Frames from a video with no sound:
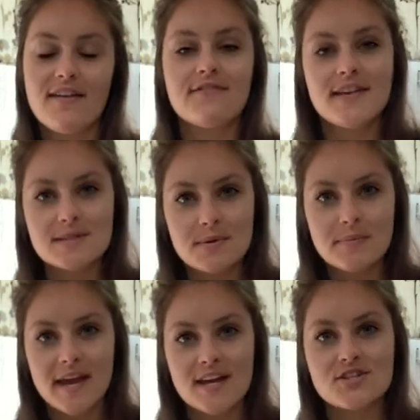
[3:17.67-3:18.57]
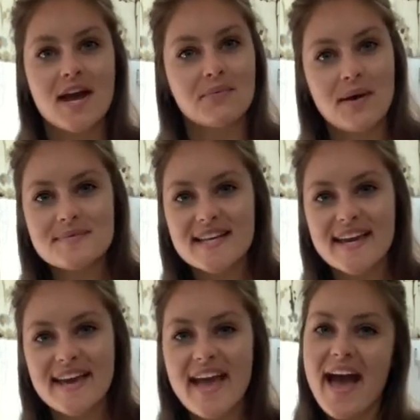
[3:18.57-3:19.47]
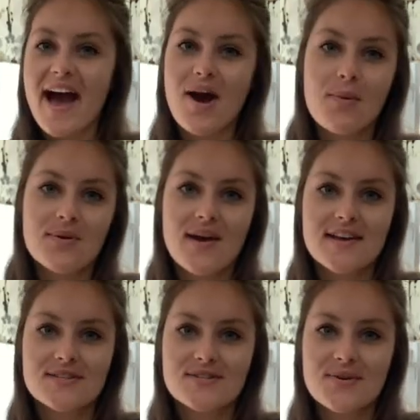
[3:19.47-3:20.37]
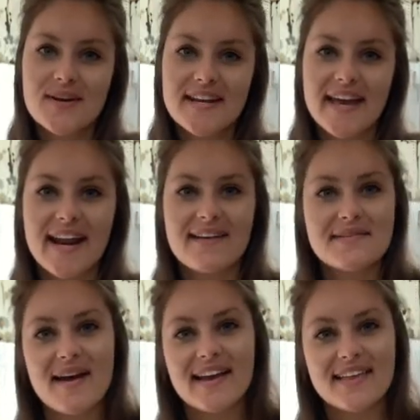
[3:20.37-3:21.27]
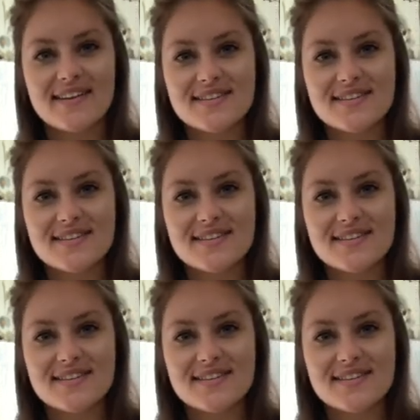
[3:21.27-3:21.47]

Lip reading: Facebook page and website. I hope you guys enjoyed, and I'll be back later this